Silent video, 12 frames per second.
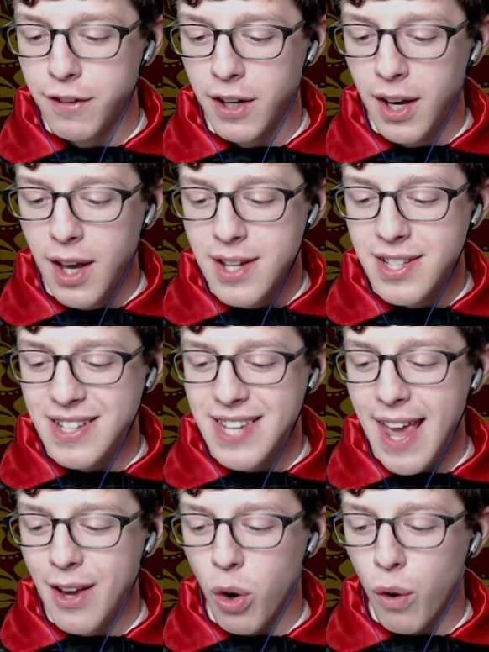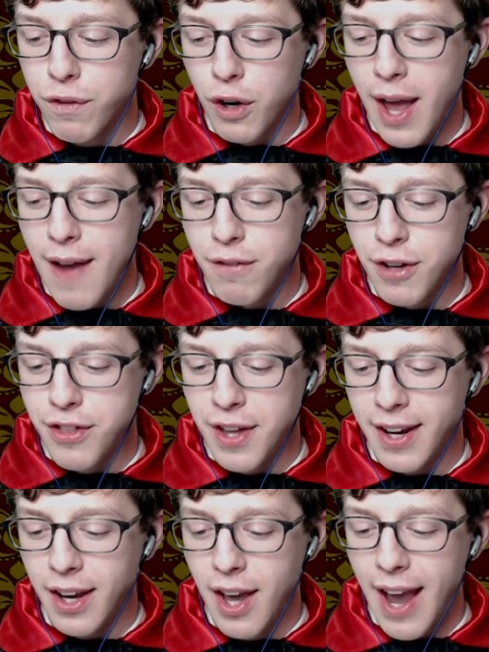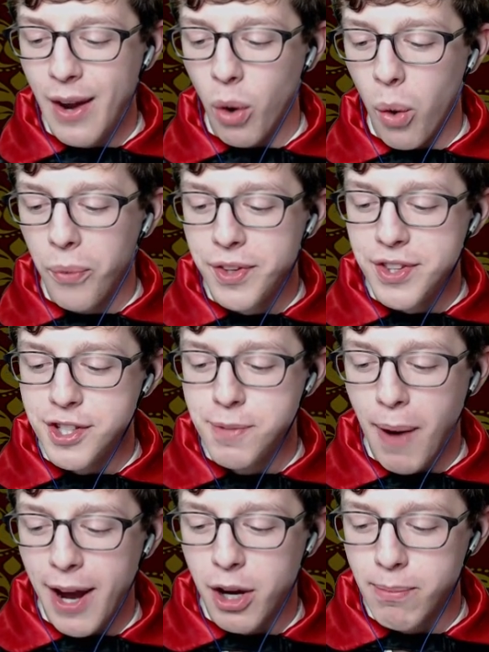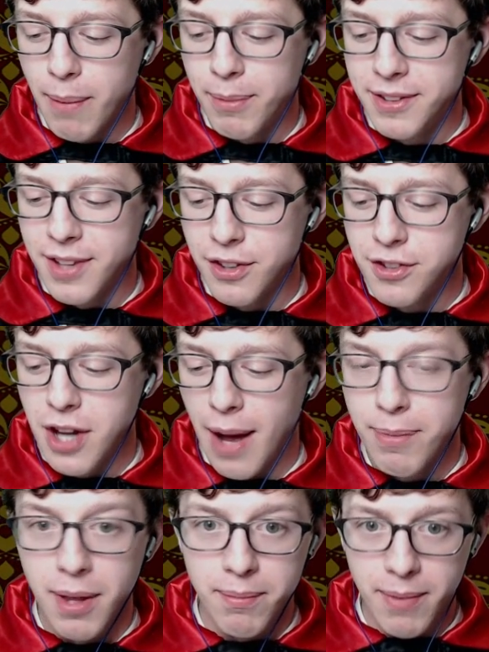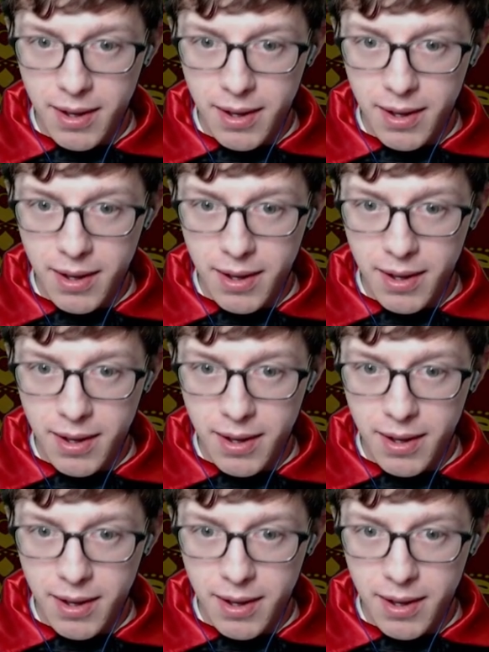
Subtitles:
to take over everything, and only the spider mummies can stop them.